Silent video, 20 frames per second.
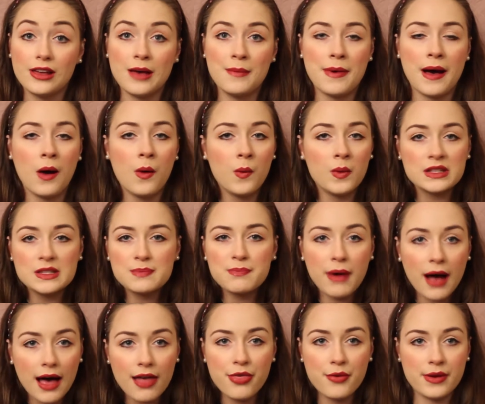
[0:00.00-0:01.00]
about what's
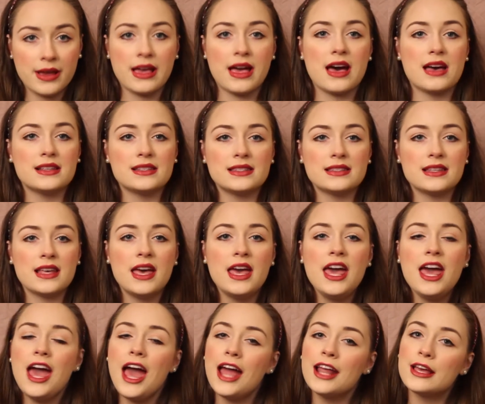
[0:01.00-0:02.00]
bothering us
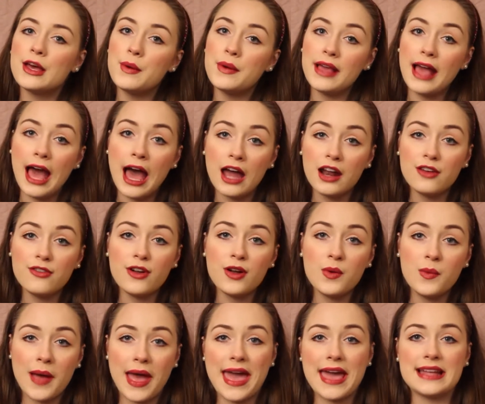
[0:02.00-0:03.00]
and going out of
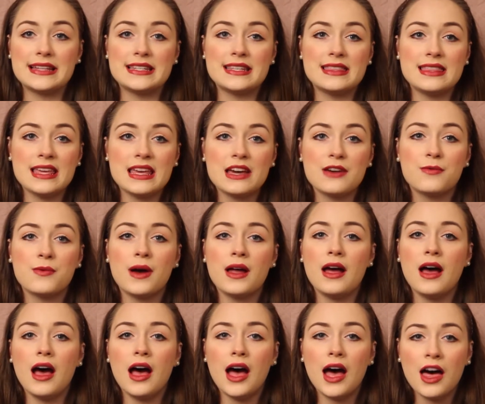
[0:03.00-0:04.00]
our way to think of
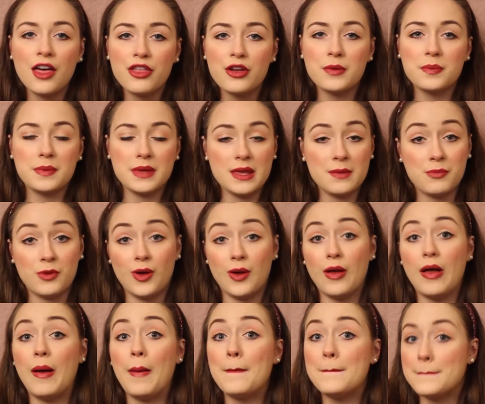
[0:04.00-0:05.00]
what other
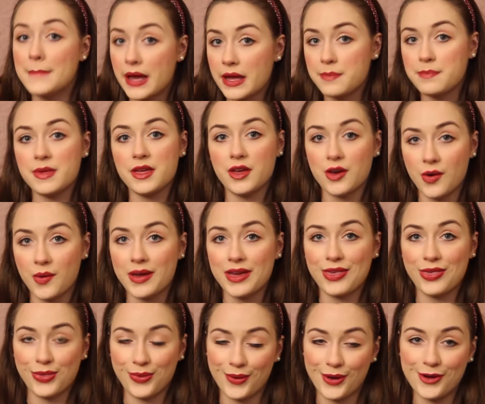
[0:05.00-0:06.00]
people might be going
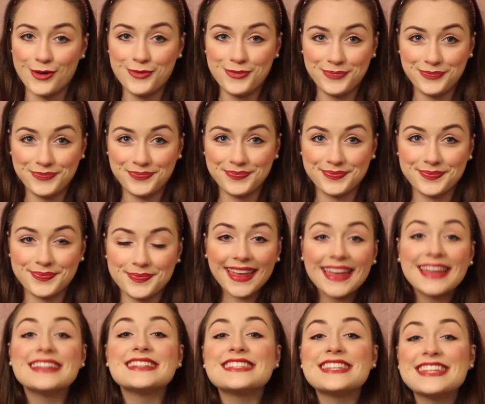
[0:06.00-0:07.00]
through.
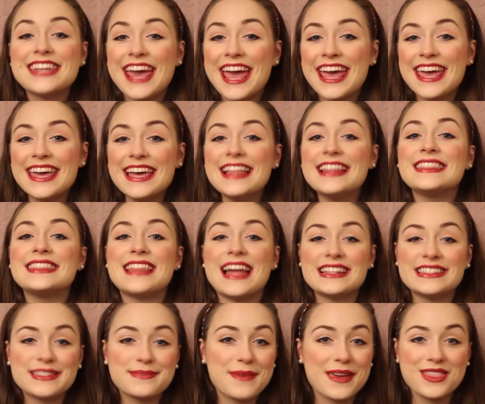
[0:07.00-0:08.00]
Today,
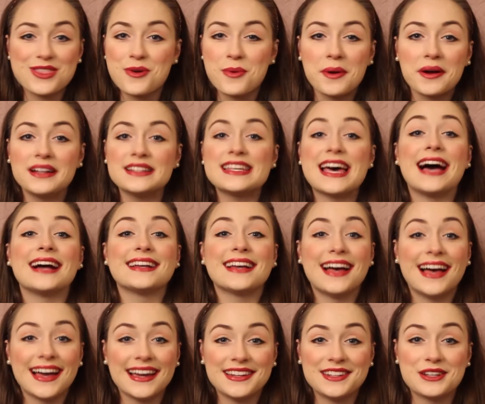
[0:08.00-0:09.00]
let's make the world a
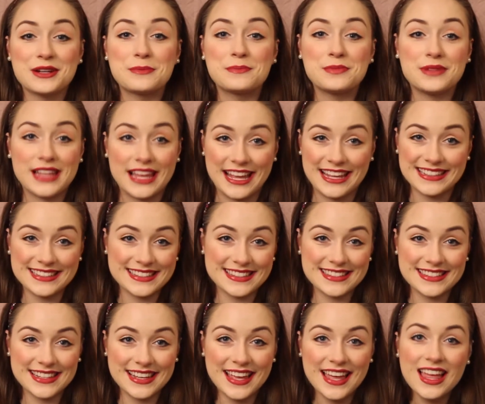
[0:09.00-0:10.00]
kinder place.
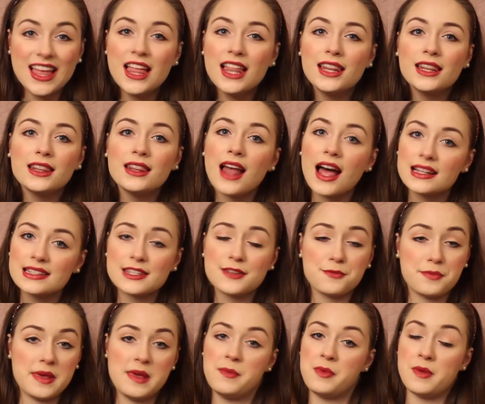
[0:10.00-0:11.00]
Lots
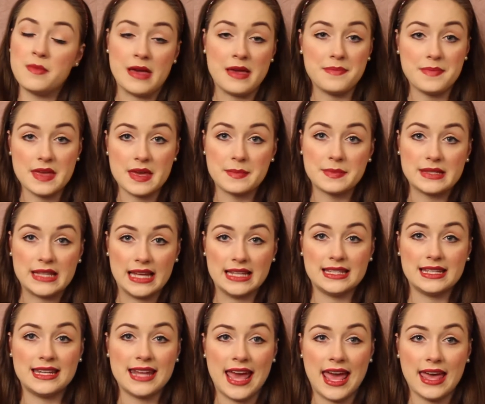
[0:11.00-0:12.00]
of people might be upset
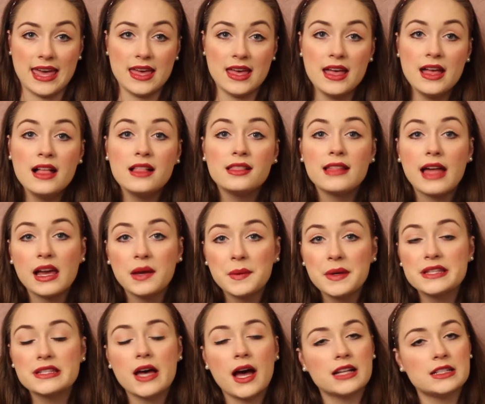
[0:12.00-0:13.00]
today, like
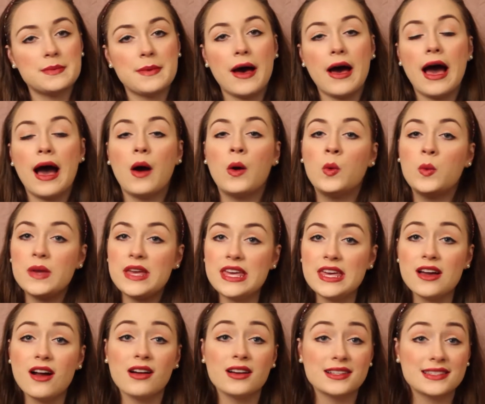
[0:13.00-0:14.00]
we talked about how
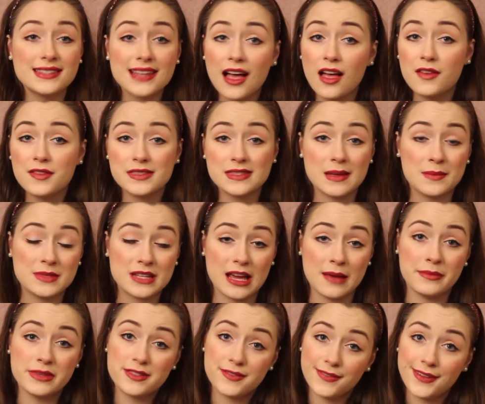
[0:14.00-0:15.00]
we ourselves
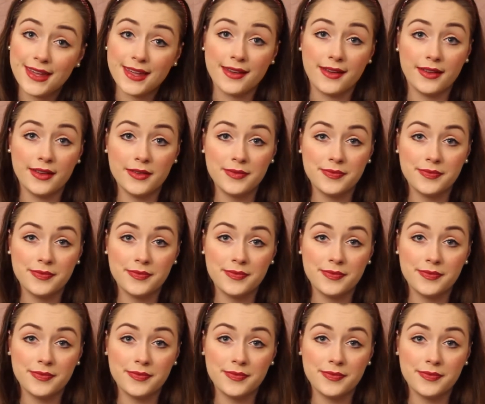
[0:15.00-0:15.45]
sometimes feel.